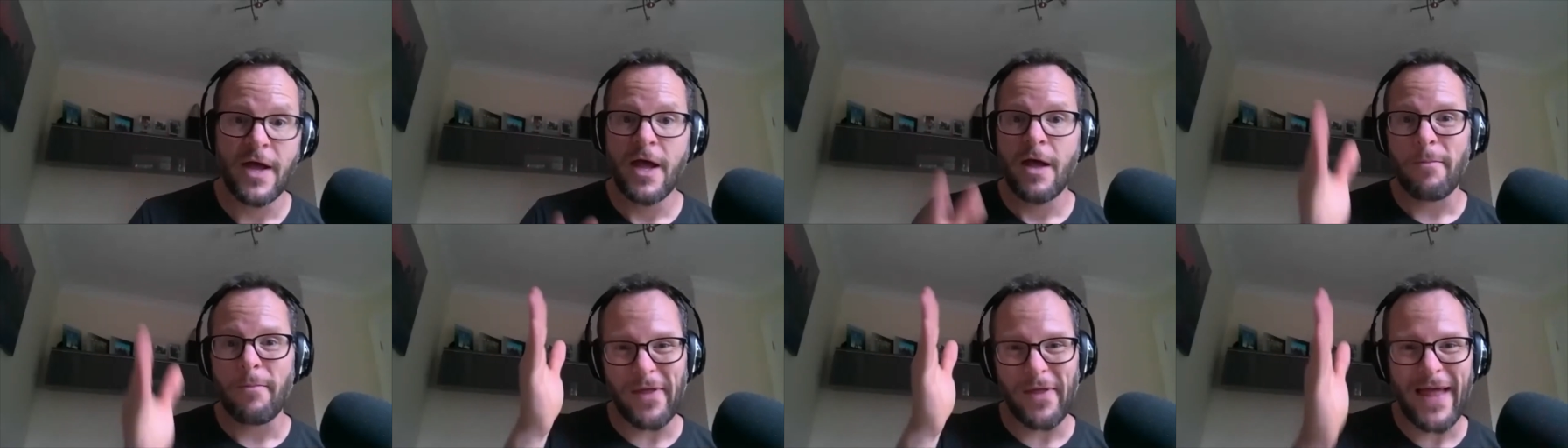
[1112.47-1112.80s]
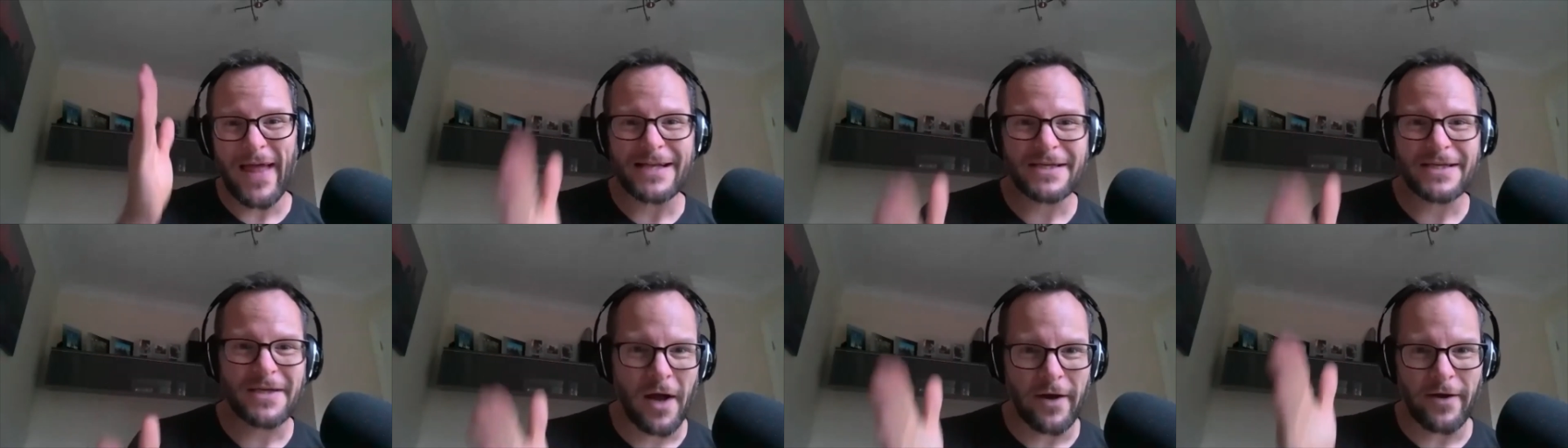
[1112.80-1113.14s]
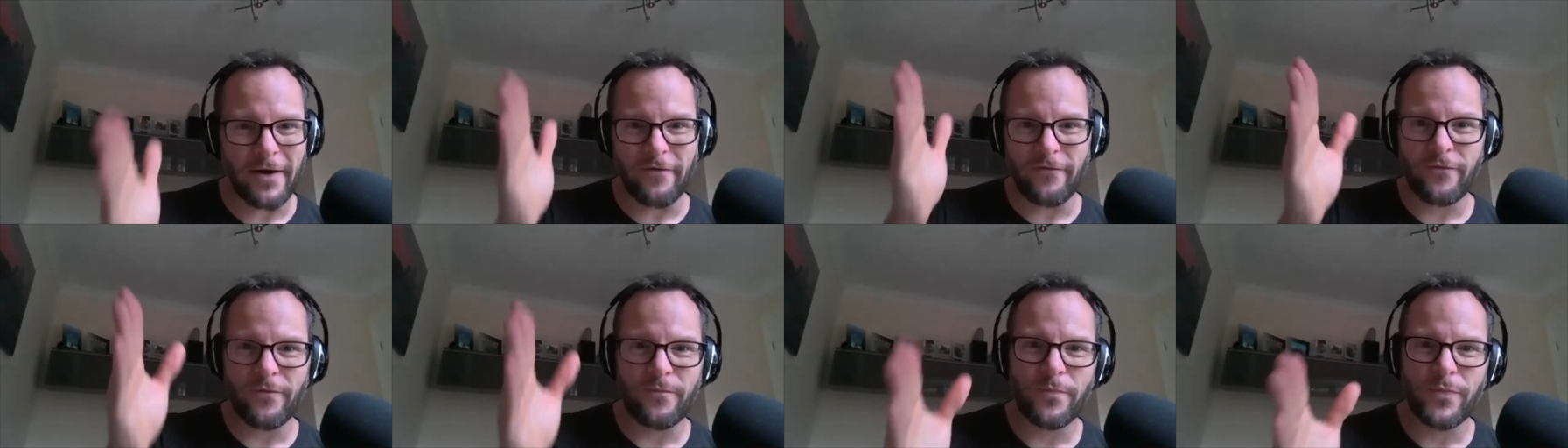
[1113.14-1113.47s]
But that's kind
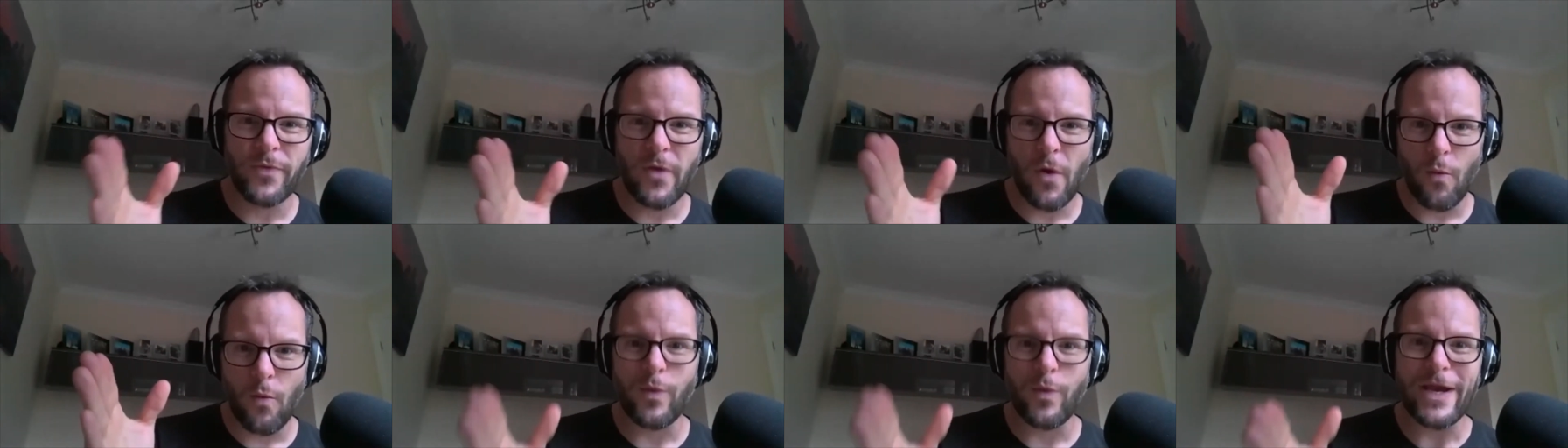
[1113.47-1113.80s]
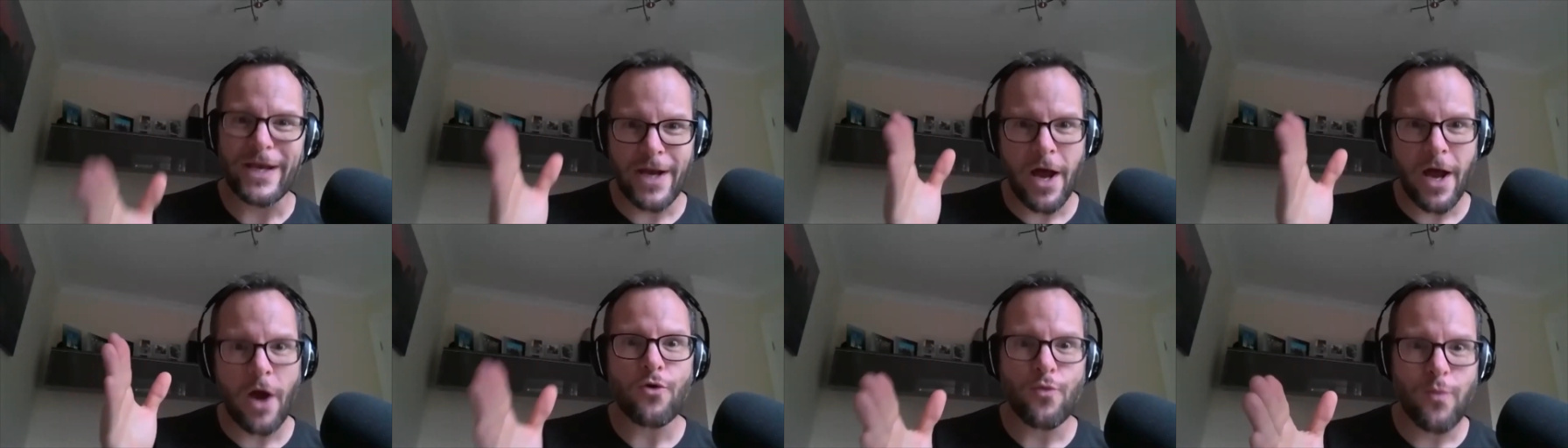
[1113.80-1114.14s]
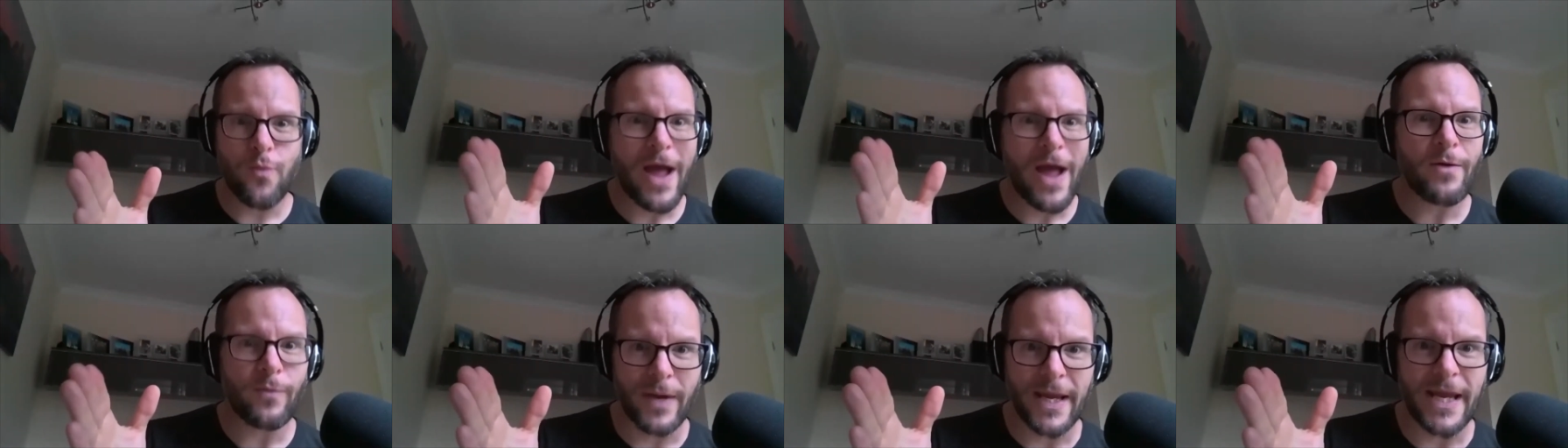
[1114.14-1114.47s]
of, we know
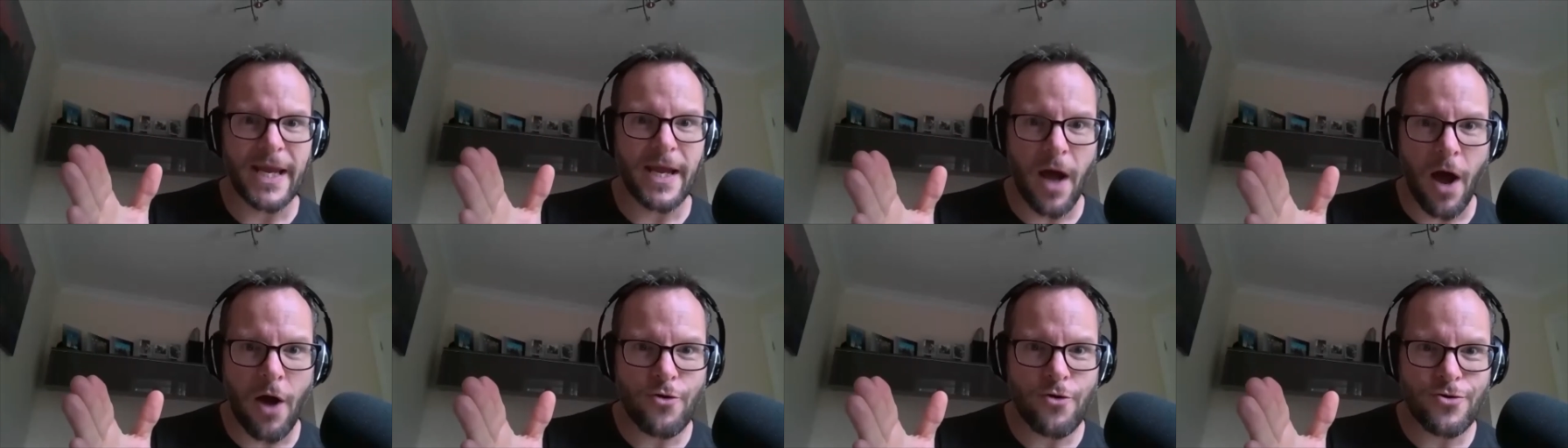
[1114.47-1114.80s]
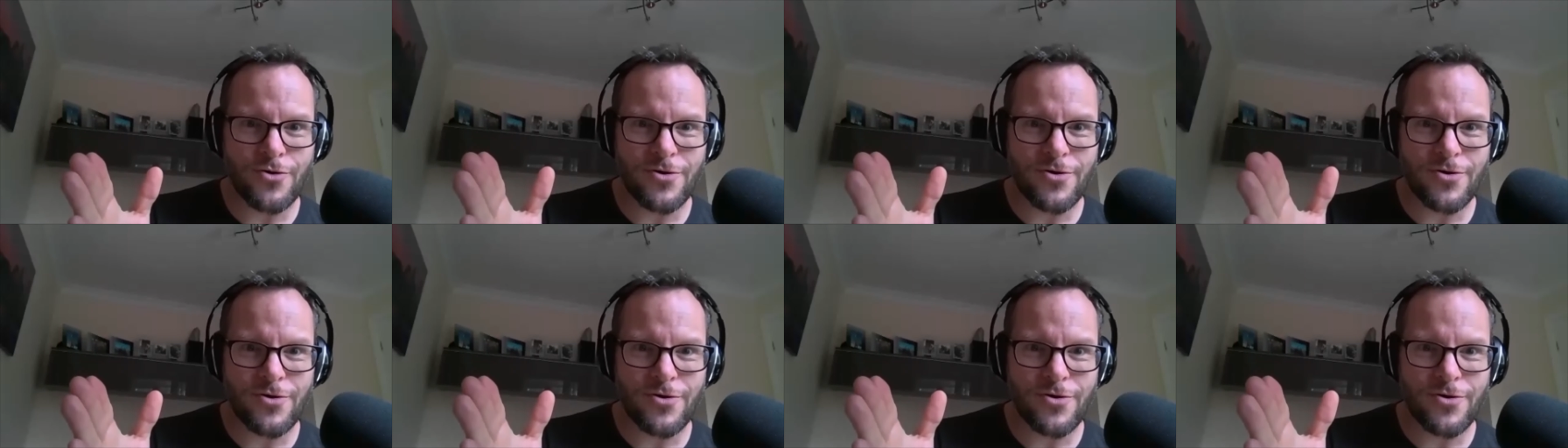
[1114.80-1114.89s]
where we go.